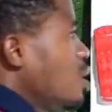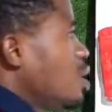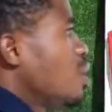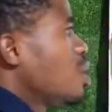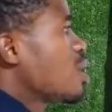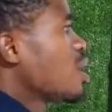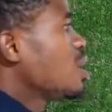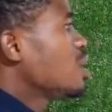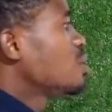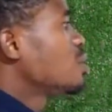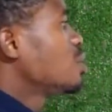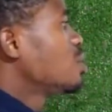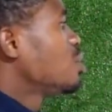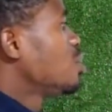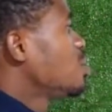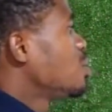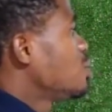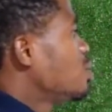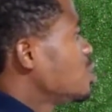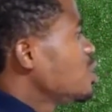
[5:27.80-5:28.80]
Then
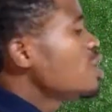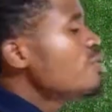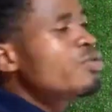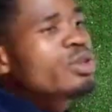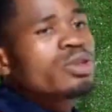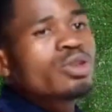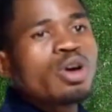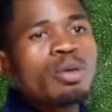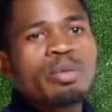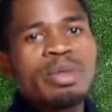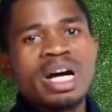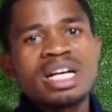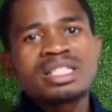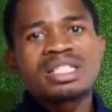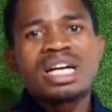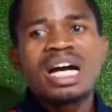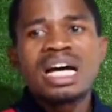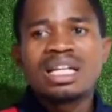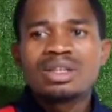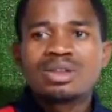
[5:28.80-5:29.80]
even numbers
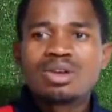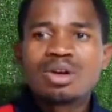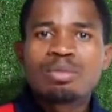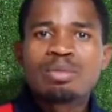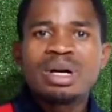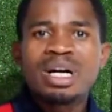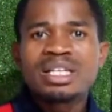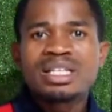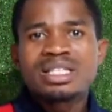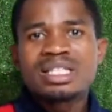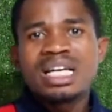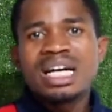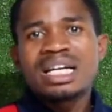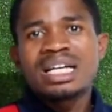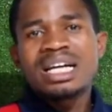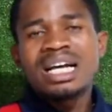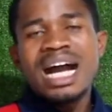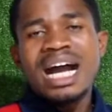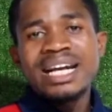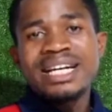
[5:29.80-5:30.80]
are numbers
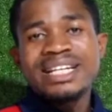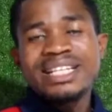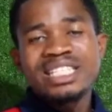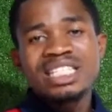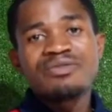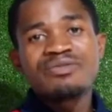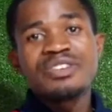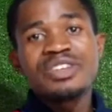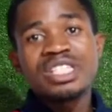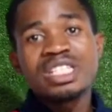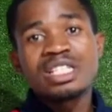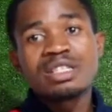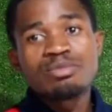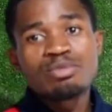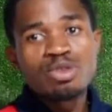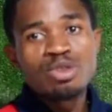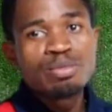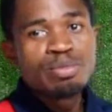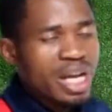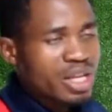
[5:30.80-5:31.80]
that are
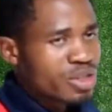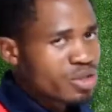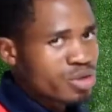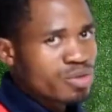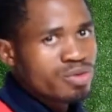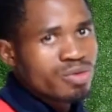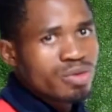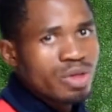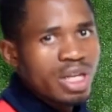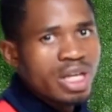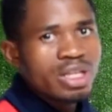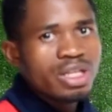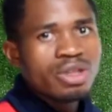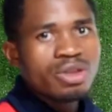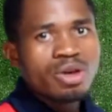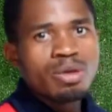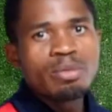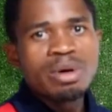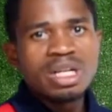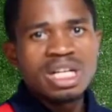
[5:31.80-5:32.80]
divisible by 2. Any
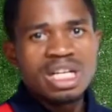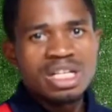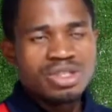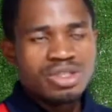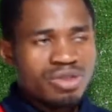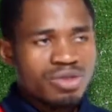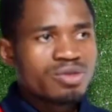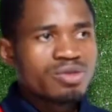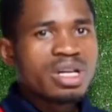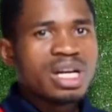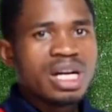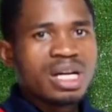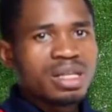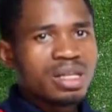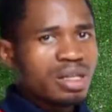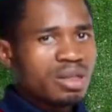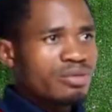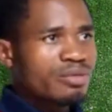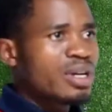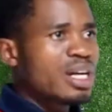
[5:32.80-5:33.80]
number that 2 can
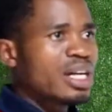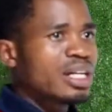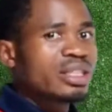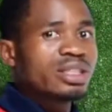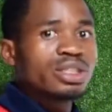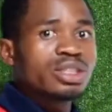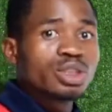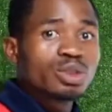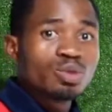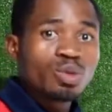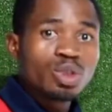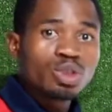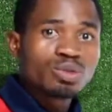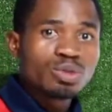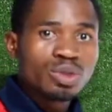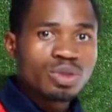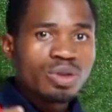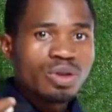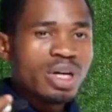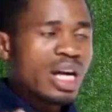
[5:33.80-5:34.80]
divide is what we
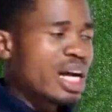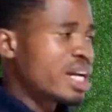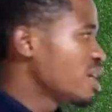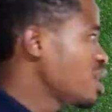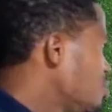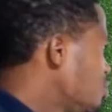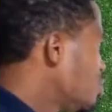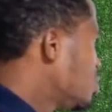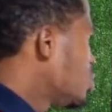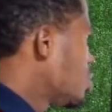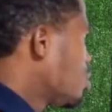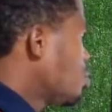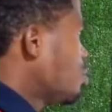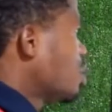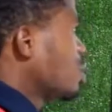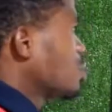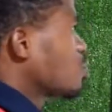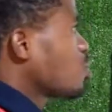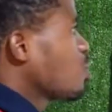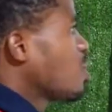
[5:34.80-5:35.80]
call an even number.
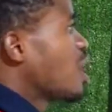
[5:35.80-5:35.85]
So we